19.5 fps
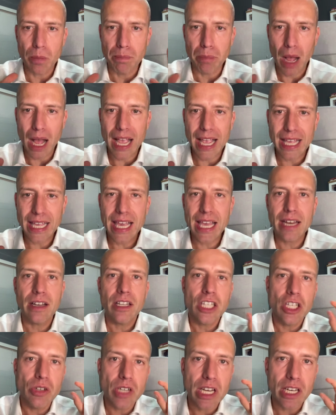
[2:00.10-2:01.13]
buying it,
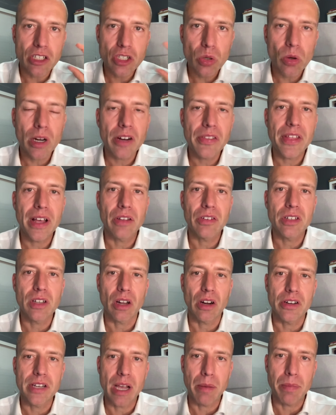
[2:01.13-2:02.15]
you need a
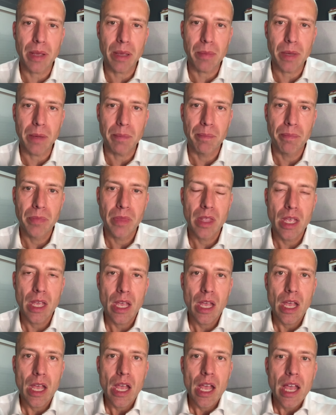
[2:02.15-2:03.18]
$200,000 down payment.
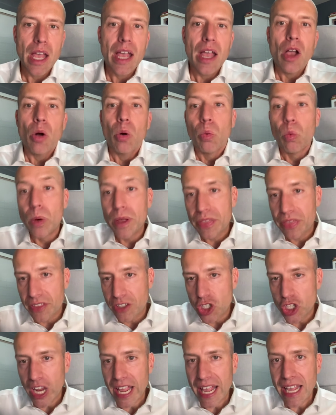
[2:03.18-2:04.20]
With the
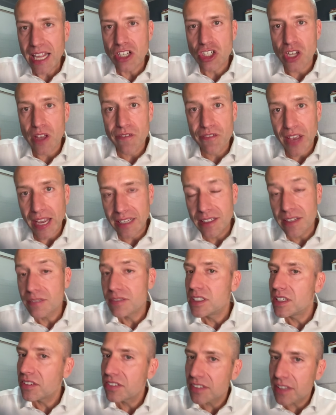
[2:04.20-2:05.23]
change
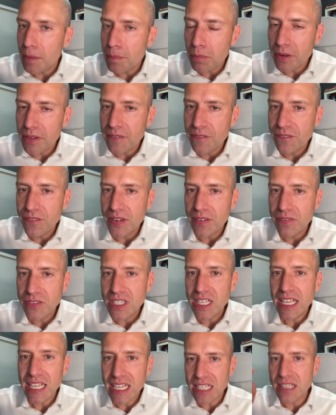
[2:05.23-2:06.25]
effective December the
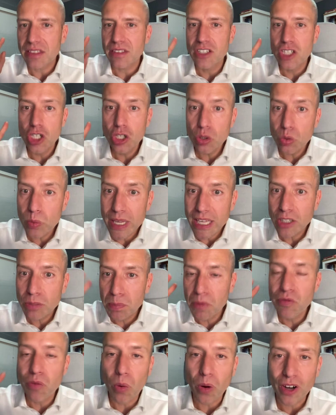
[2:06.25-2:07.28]
15th, 2 weeks
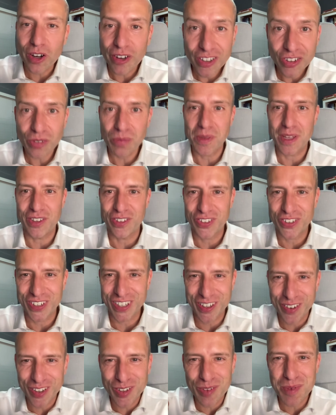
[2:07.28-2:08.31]
before Christmas, a
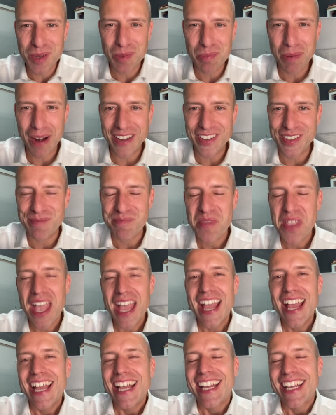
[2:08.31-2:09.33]
Christmas present,
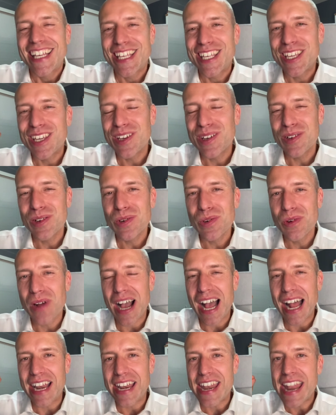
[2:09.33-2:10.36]

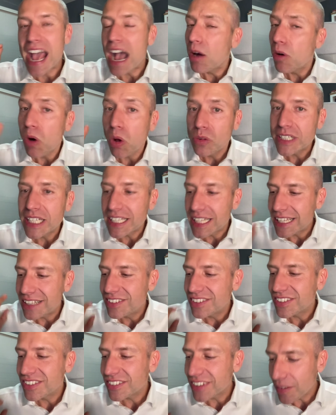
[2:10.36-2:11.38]
you now only need
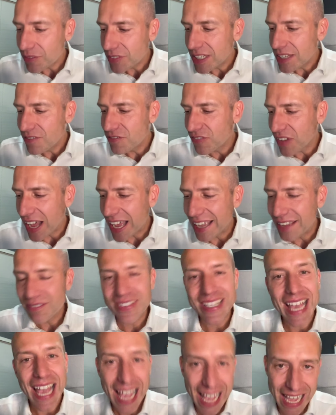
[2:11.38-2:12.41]

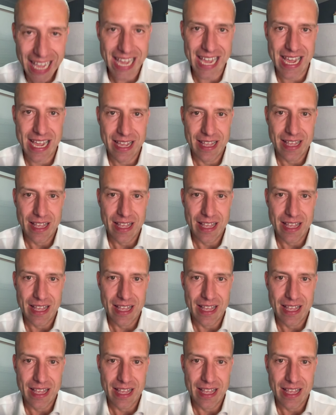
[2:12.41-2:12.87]
$75,000